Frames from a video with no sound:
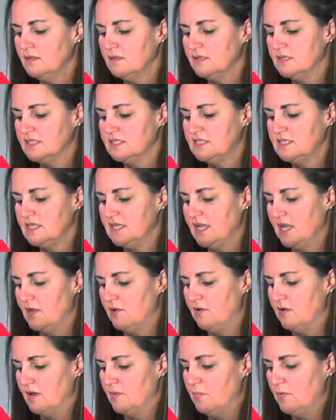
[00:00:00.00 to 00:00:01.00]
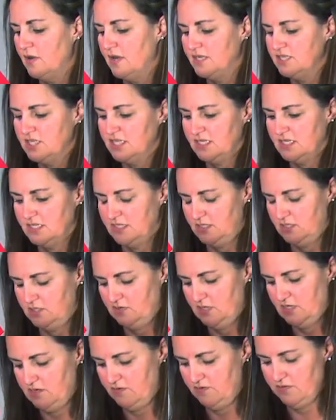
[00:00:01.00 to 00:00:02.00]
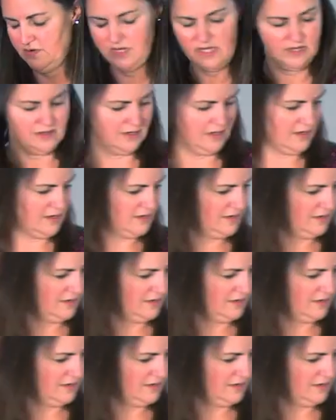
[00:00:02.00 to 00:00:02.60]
Let's see how our project is doing over here.